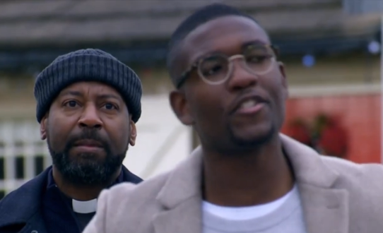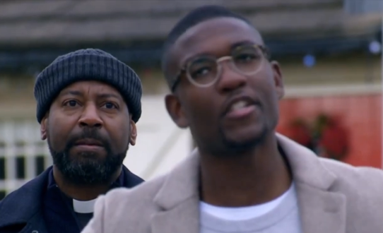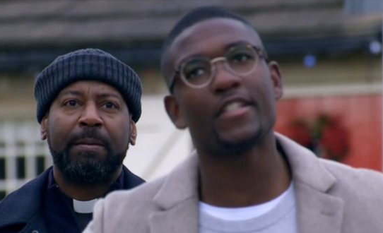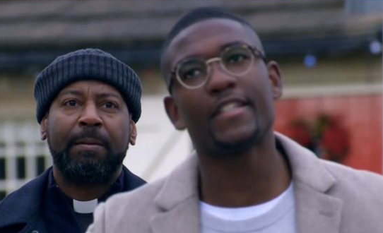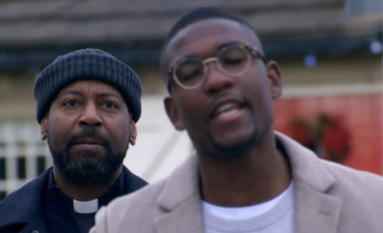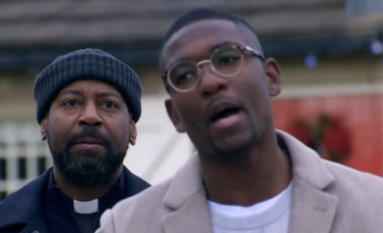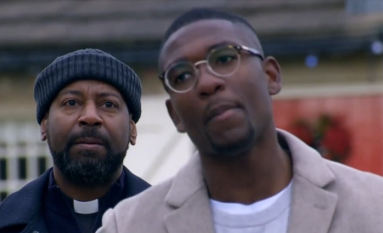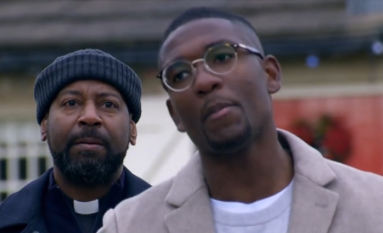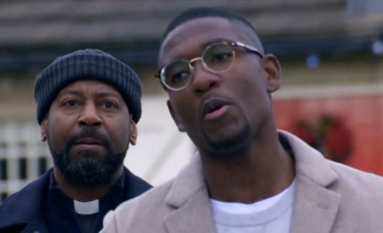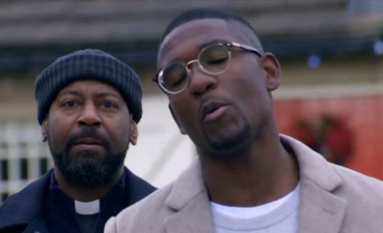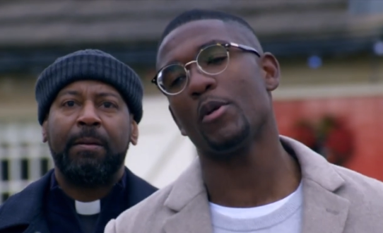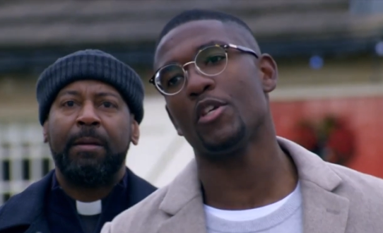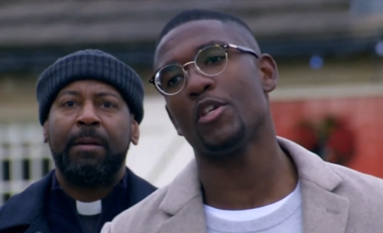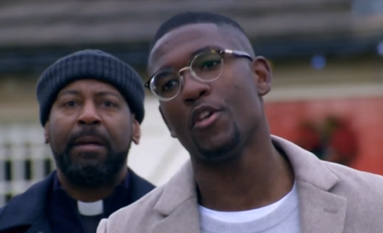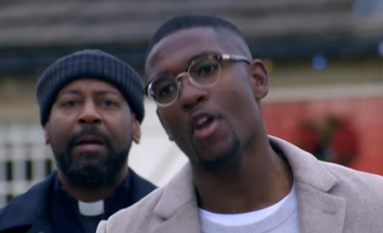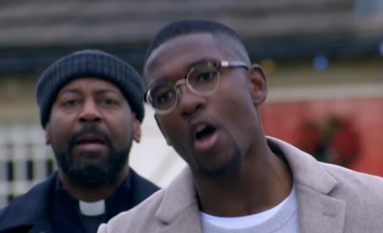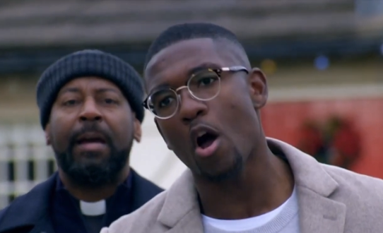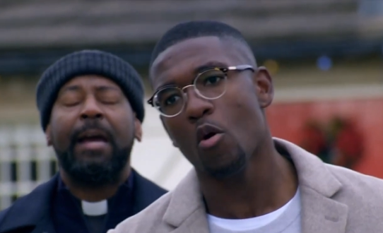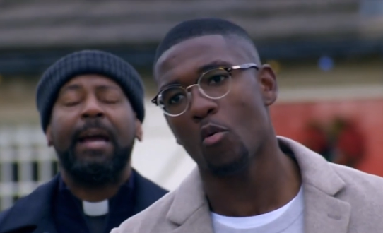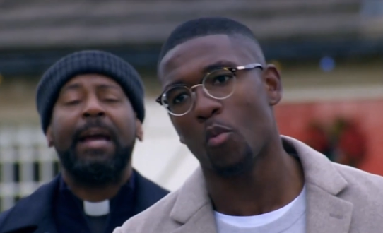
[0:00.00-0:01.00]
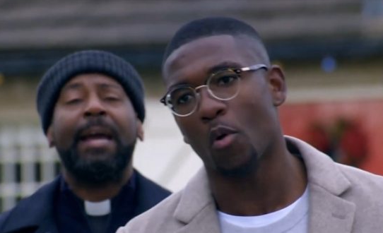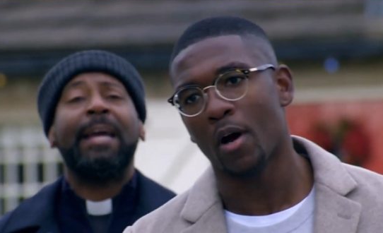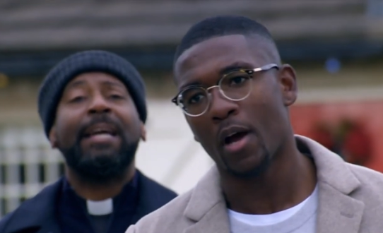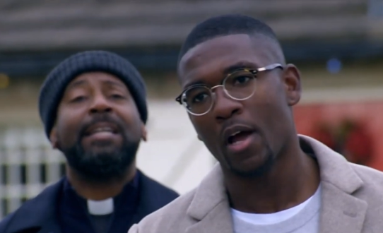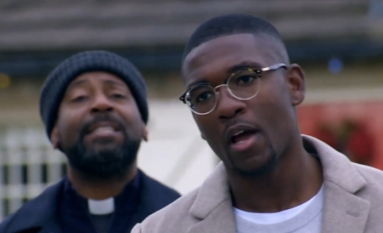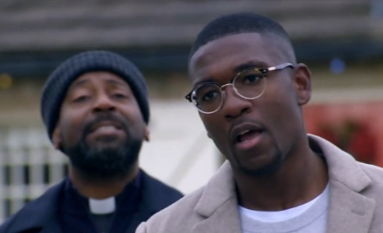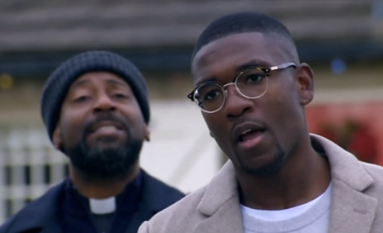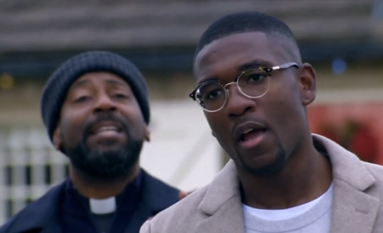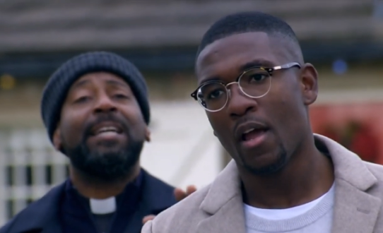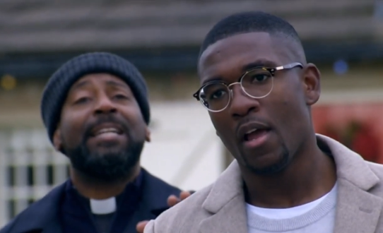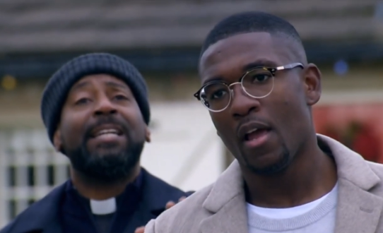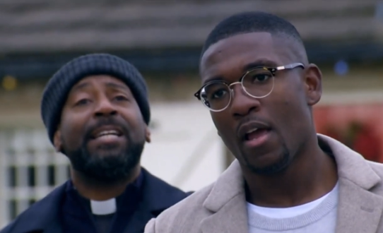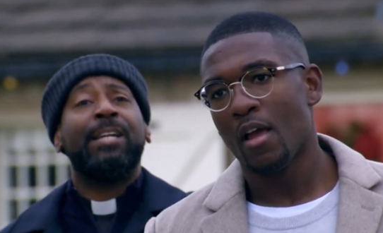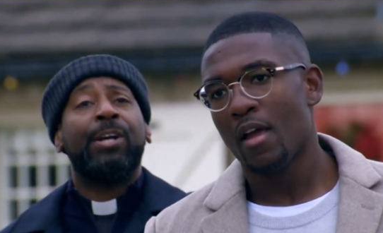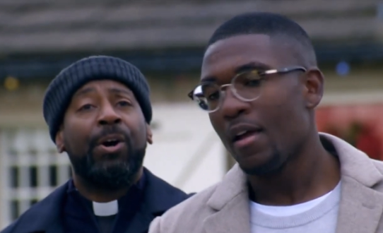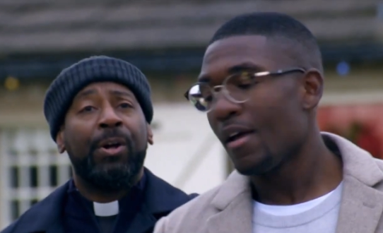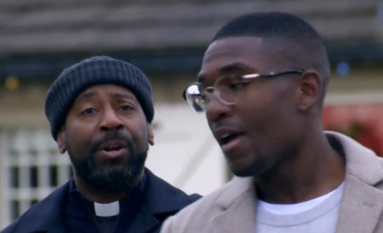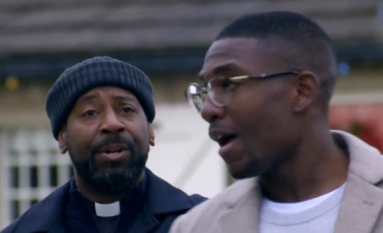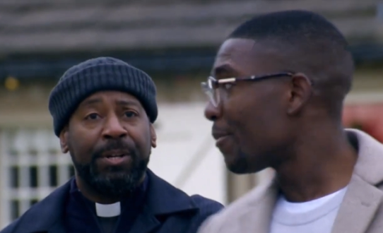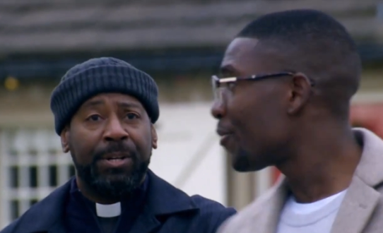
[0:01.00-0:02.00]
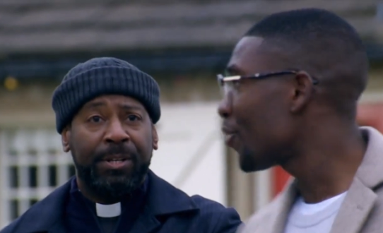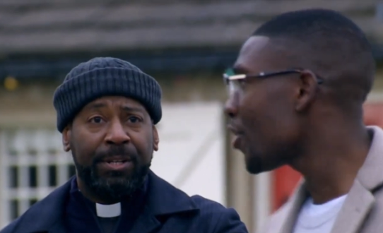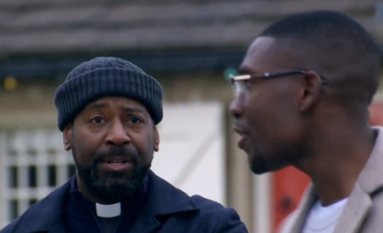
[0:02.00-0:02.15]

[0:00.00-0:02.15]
Speaker 1: just tell me what you know. Hey, steady on. Just